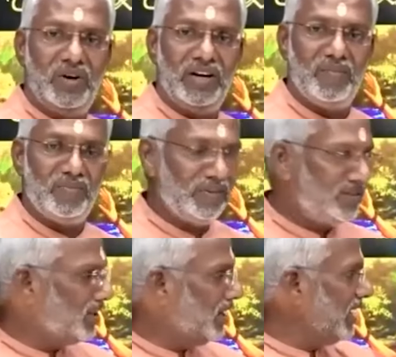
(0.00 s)
what happens,
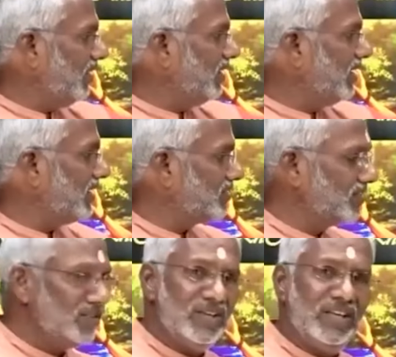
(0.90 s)
not having interest
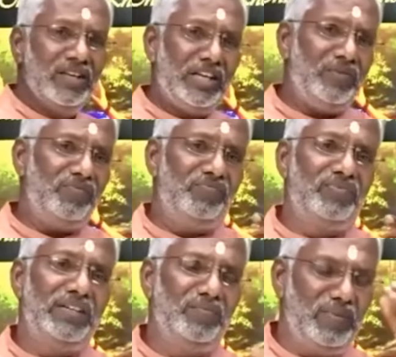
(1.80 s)
in the,
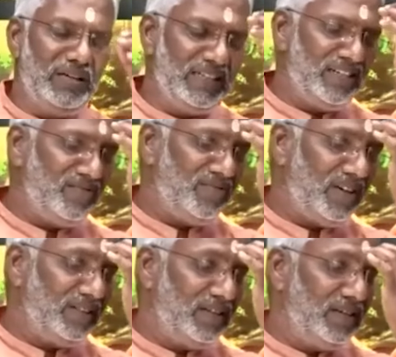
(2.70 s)
every mother and
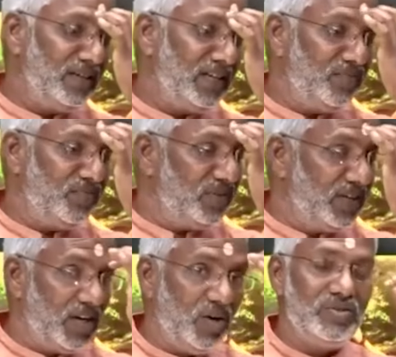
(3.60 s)
father in
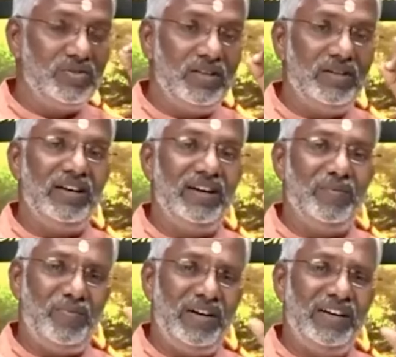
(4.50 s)
every house, they tell,
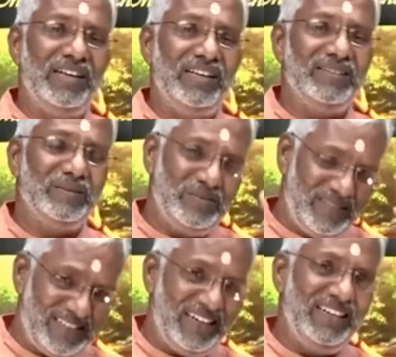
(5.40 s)
padi,
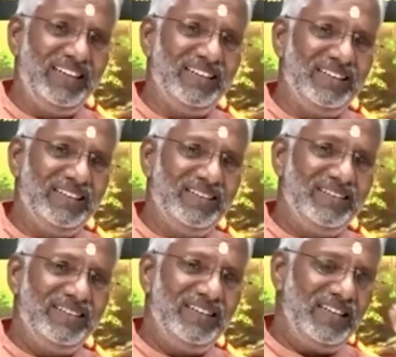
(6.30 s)
study,
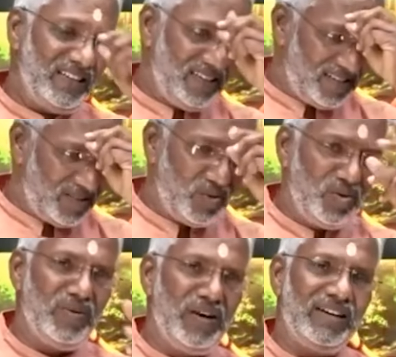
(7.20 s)
they get good
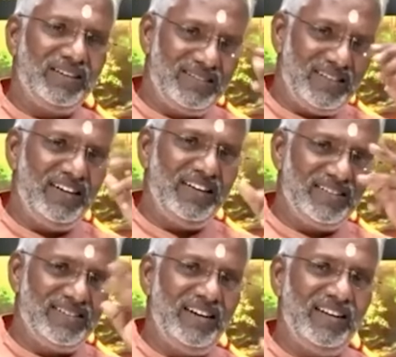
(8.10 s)
mark, study,
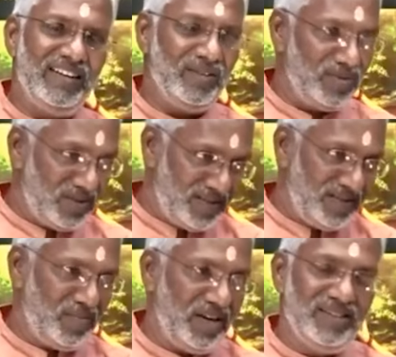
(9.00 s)
study. Even though
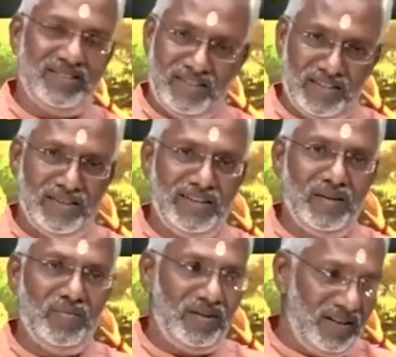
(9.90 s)
the boy is sitting on the
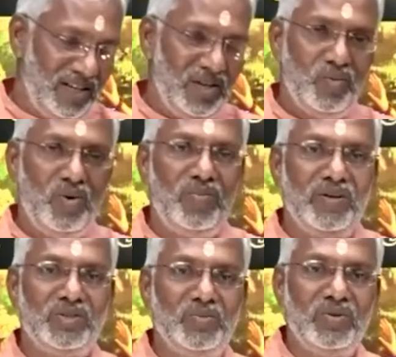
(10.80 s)
table, opened
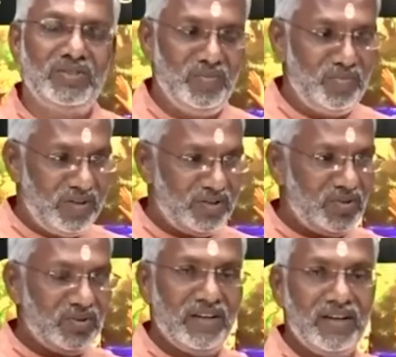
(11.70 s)
his book, simply is
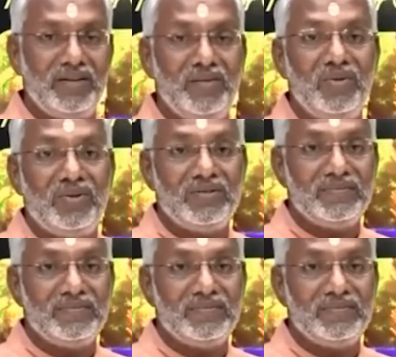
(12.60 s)
looking at the book.